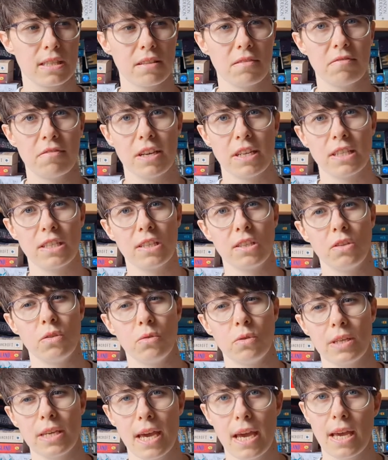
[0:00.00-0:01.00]
inventing
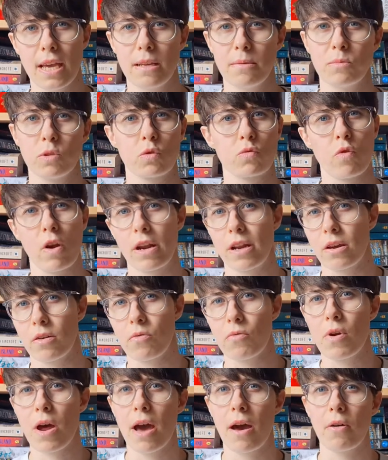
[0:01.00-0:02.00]
new games, running
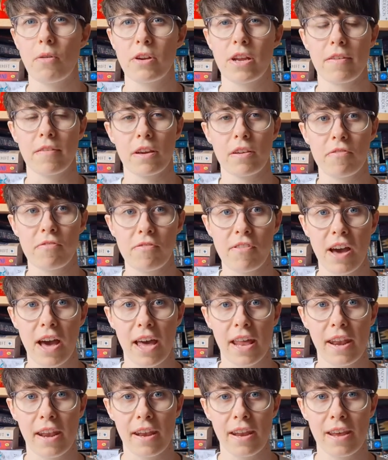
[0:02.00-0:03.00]
around, having
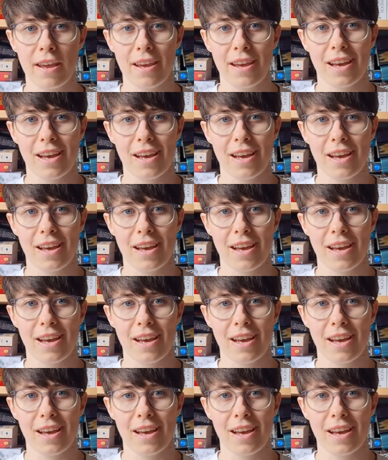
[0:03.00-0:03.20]
fun.